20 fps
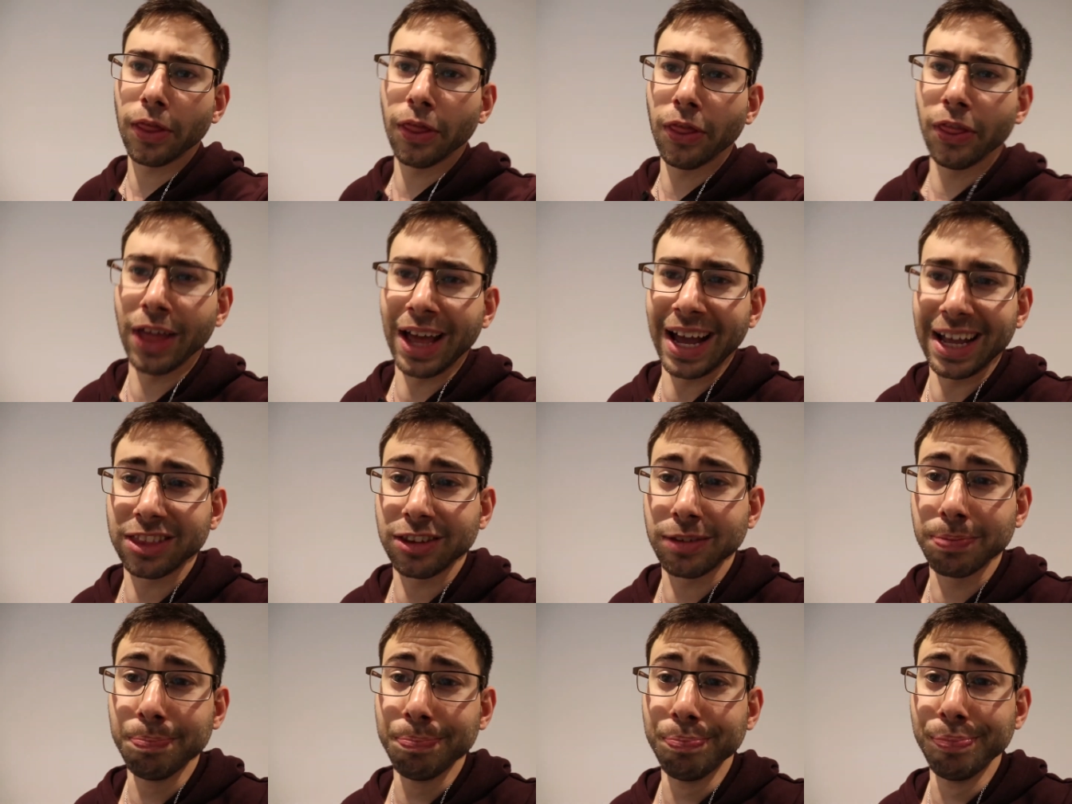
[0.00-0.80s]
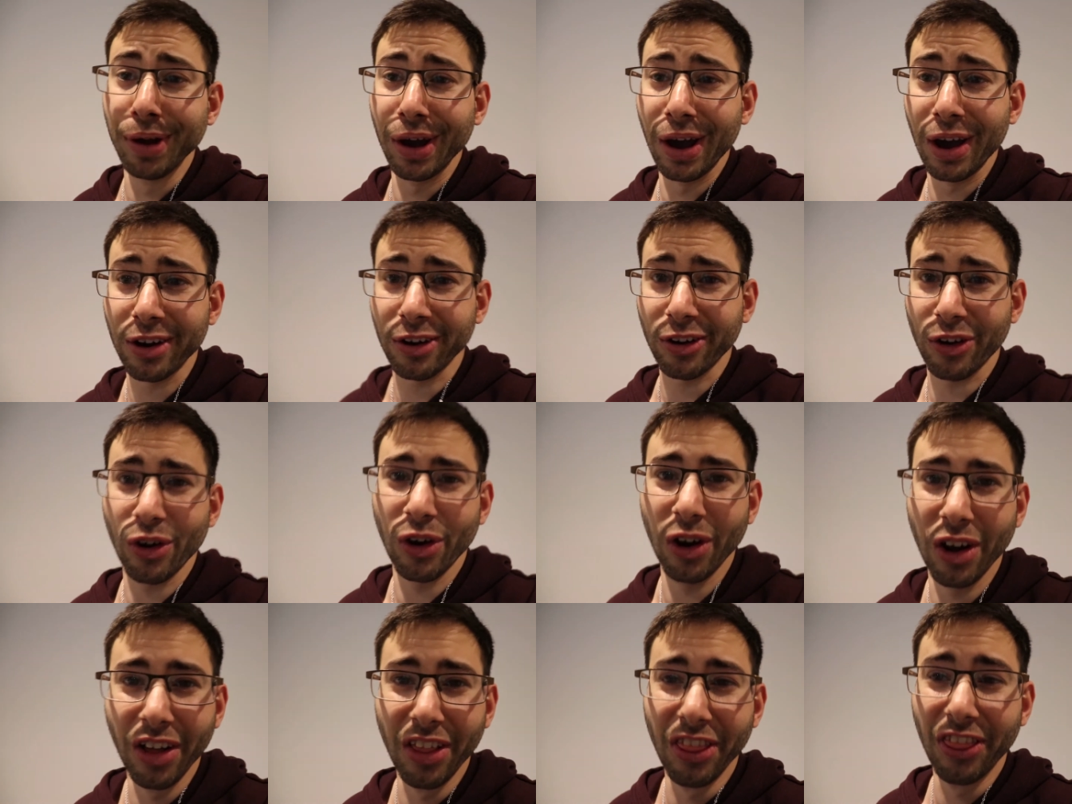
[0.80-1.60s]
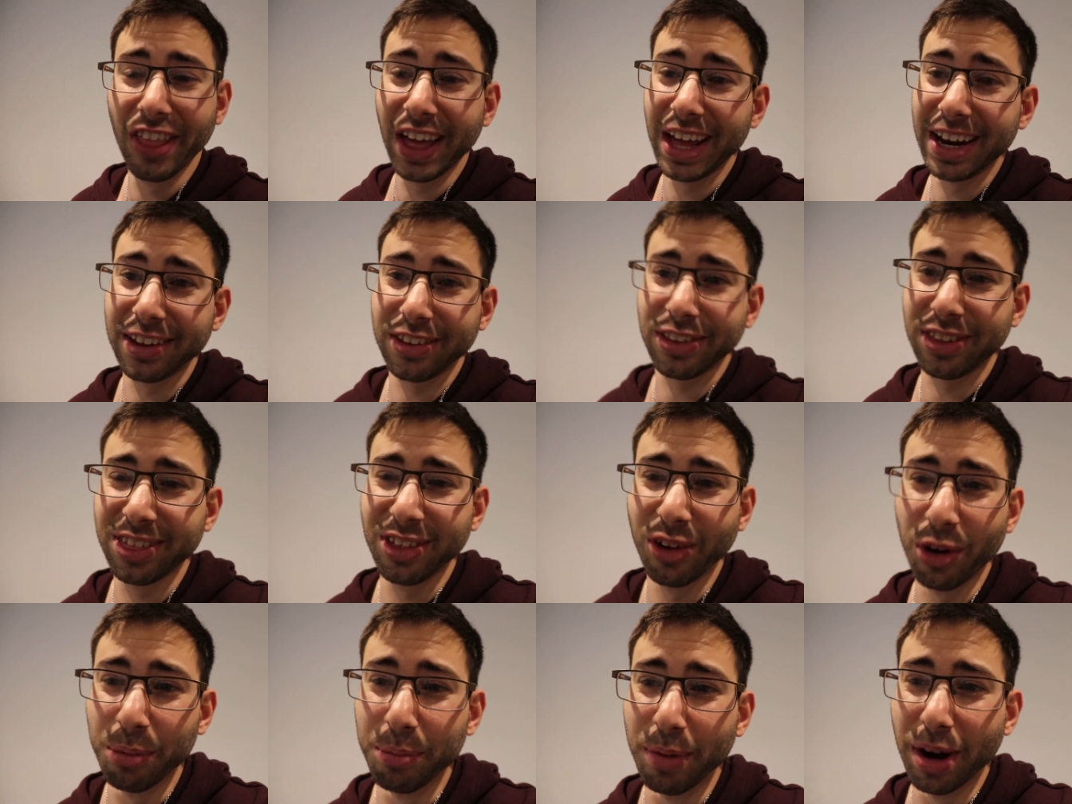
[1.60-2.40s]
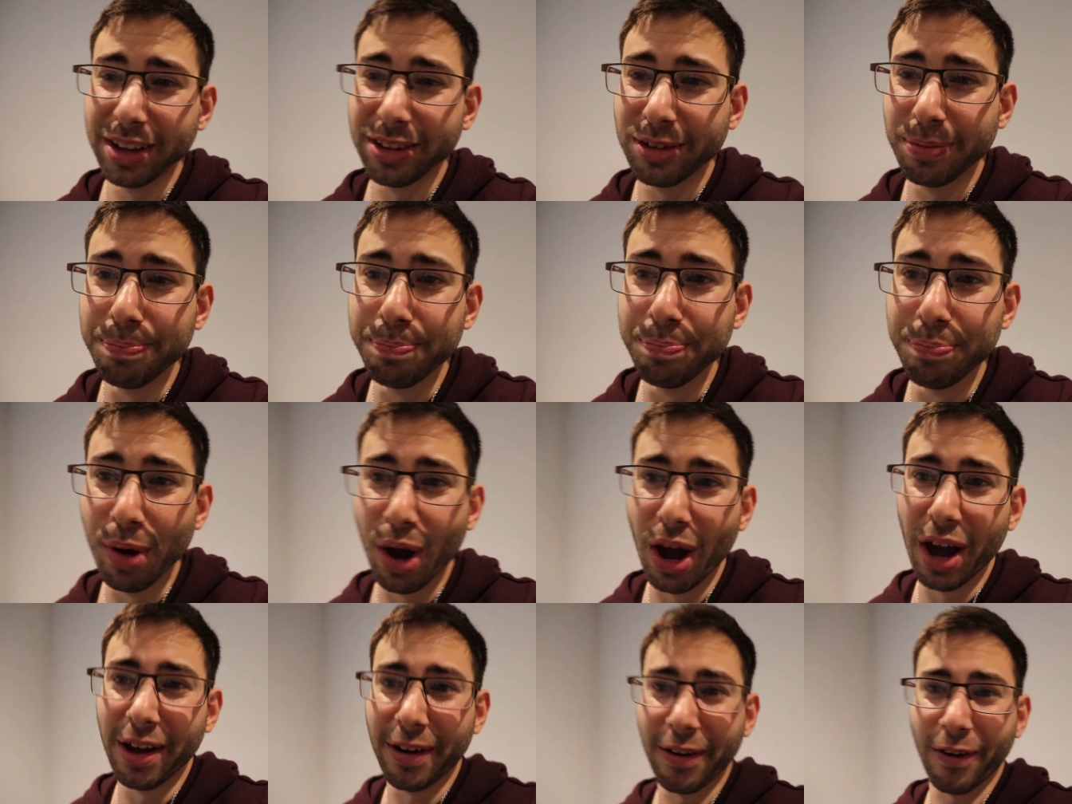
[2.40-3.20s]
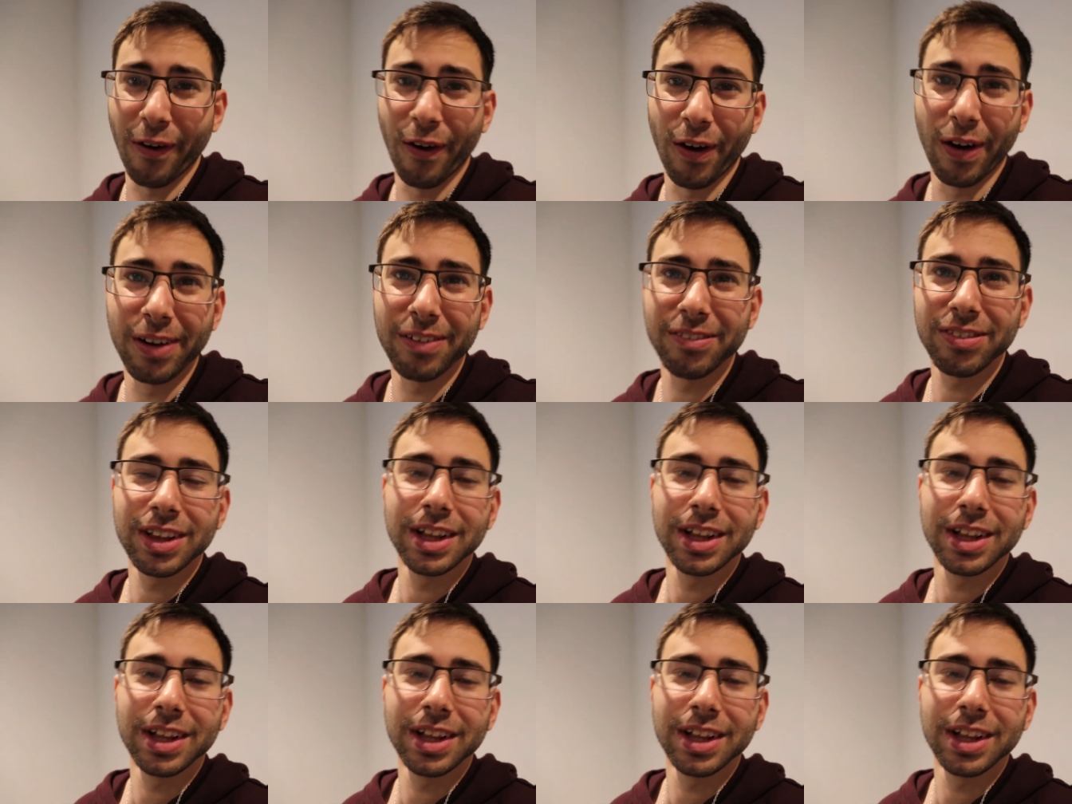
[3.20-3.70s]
That's better. That is so much better.